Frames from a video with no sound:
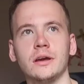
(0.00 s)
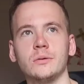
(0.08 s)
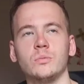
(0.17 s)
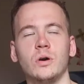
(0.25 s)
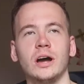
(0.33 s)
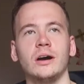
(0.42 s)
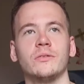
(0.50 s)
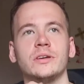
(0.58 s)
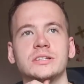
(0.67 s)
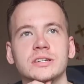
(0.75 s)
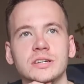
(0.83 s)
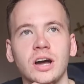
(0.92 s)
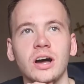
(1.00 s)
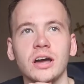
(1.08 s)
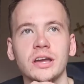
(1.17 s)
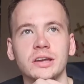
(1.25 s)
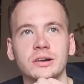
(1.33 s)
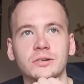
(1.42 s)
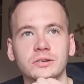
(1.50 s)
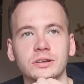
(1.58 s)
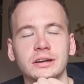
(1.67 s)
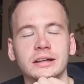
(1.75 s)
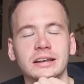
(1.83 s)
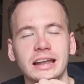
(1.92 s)
And wow, there's a guy on
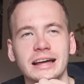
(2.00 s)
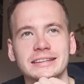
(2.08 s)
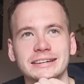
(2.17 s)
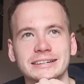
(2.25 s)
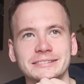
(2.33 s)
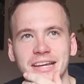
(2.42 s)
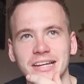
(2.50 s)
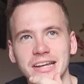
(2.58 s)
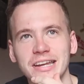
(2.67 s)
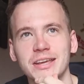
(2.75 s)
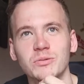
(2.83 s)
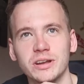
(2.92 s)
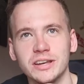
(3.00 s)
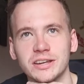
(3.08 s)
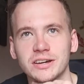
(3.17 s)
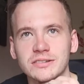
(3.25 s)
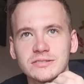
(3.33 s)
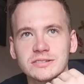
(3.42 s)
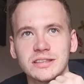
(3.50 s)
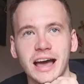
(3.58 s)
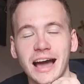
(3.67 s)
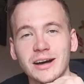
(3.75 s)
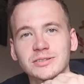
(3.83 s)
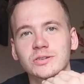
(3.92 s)
a ladder cleaning windows, the
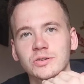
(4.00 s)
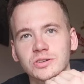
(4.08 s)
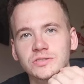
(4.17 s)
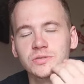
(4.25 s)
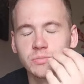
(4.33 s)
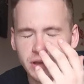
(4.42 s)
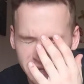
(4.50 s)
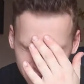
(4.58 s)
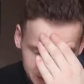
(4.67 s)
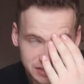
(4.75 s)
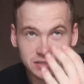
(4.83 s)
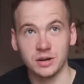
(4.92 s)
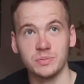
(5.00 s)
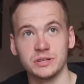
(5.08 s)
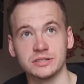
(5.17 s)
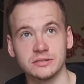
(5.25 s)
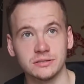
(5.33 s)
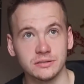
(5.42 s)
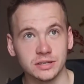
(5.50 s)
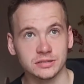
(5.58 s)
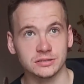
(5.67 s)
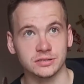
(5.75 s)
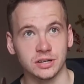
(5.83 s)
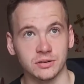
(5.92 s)
house across from me. Let's just hope he just
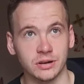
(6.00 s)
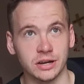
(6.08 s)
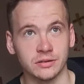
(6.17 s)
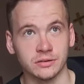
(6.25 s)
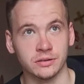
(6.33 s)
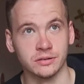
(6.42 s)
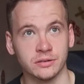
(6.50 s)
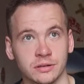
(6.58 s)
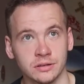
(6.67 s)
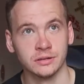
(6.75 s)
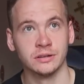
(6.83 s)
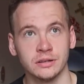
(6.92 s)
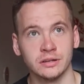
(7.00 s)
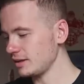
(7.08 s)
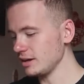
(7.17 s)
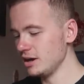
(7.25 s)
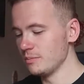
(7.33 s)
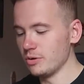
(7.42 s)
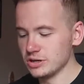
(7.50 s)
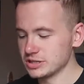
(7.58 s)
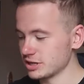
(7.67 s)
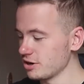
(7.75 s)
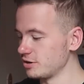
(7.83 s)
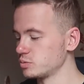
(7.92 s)
doesn't turn around. Well, boys
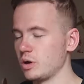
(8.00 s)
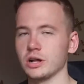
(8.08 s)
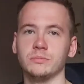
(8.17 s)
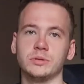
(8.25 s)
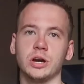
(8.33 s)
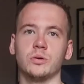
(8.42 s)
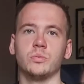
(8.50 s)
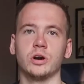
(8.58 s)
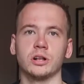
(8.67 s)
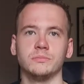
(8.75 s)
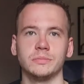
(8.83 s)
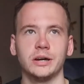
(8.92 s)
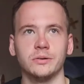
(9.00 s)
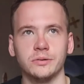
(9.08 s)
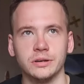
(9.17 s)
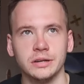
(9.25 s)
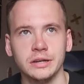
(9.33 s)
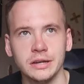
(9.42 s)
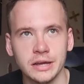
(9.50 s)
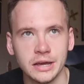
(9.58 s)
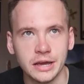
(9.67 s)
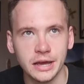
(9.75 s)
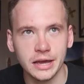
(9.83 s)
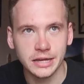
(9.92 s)
and girls, welcome down, welcome down.
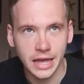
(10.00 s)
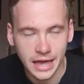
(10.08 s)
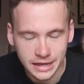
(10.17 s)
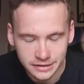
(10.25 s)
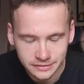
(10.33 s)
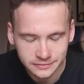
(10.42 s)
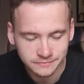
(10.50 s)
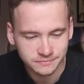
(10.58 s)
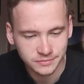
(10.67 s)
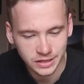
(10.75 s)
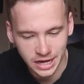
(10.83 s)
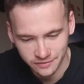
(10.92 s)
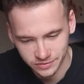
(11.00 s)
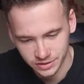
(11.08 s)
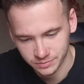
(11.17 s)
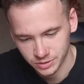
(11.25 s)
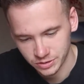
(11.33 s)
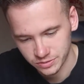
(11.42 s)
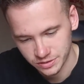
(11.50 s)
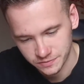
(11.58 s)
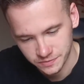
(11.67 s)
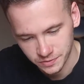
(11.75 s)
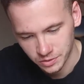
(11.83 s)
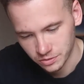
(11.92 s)
Again, I haven't uploaded
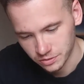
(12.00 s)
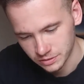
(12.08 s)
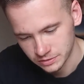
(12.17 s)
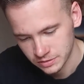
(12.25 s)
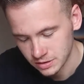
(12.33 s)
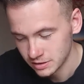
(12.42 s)
for...